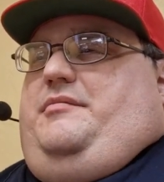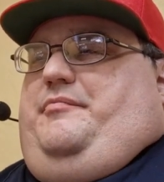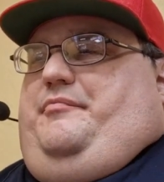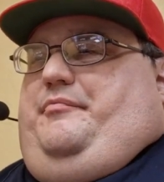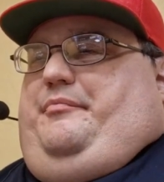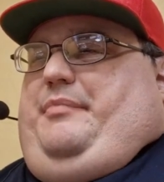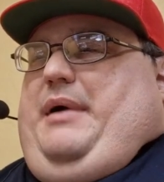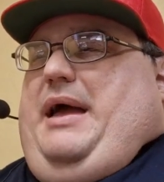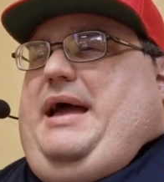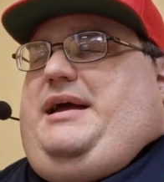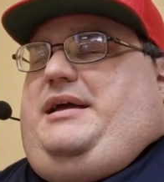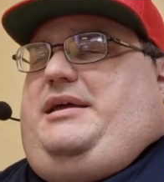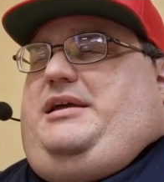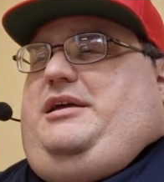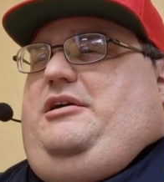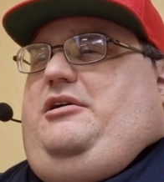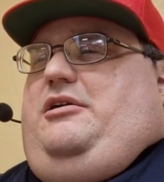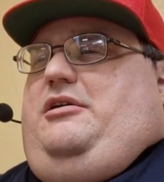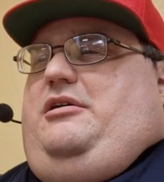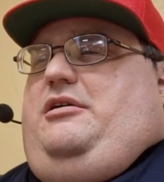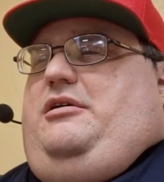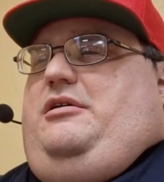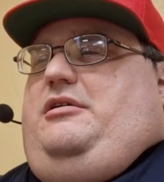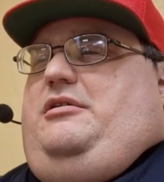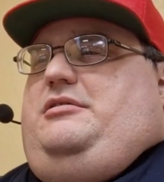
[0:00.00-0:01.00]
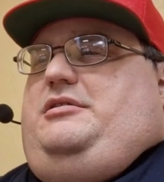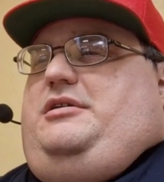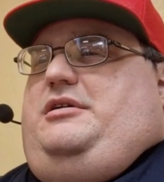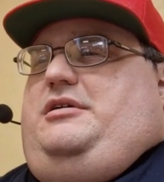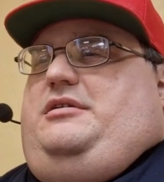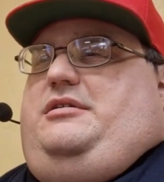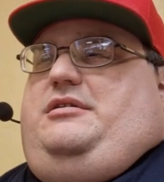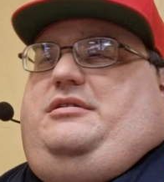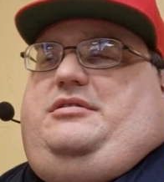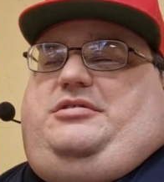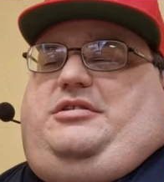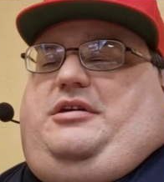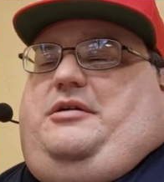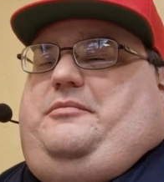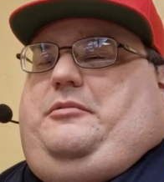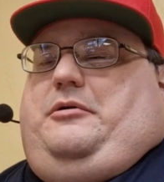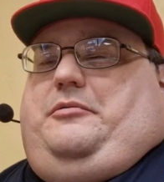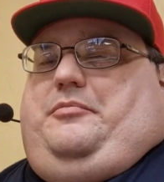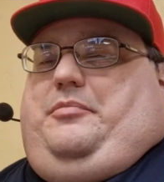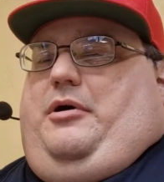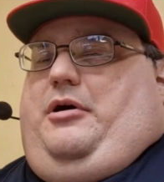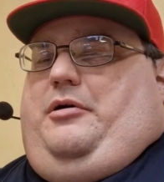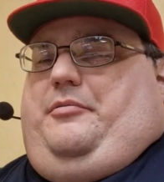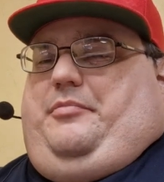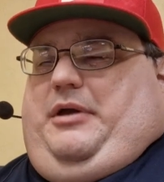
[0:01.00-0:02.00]
backyard summer
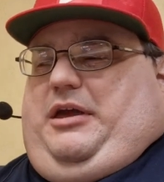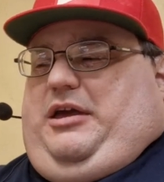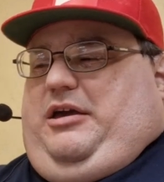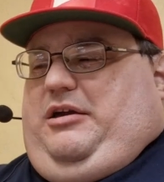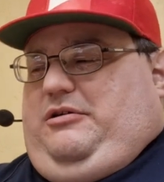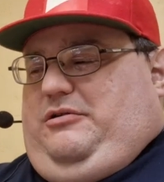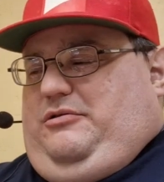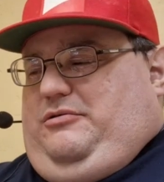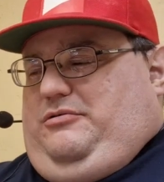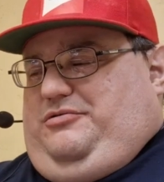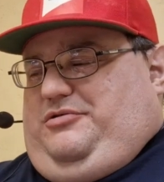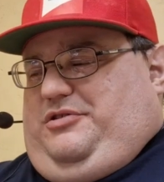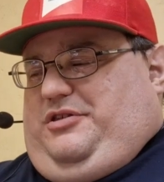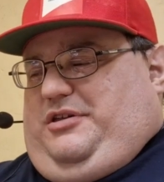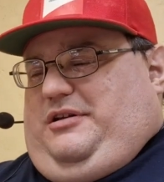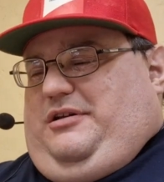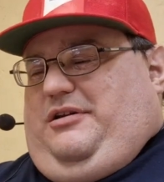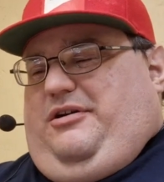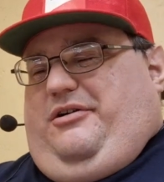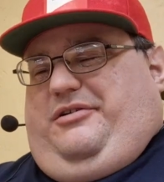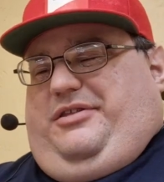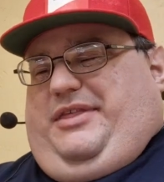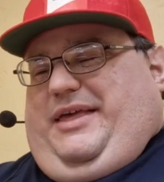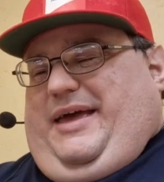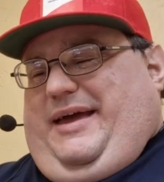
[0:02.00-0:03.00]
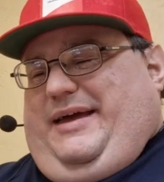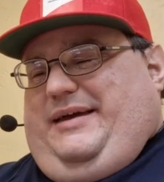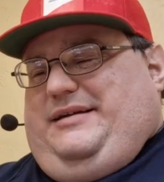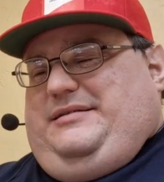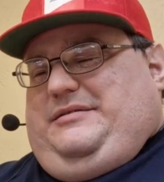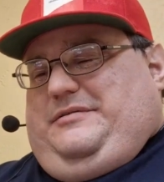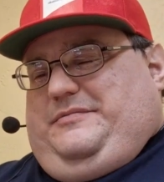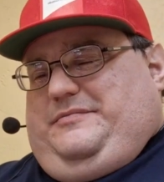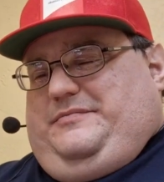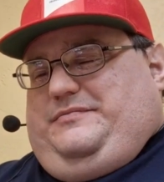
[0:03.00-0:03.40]
barbecues and all that.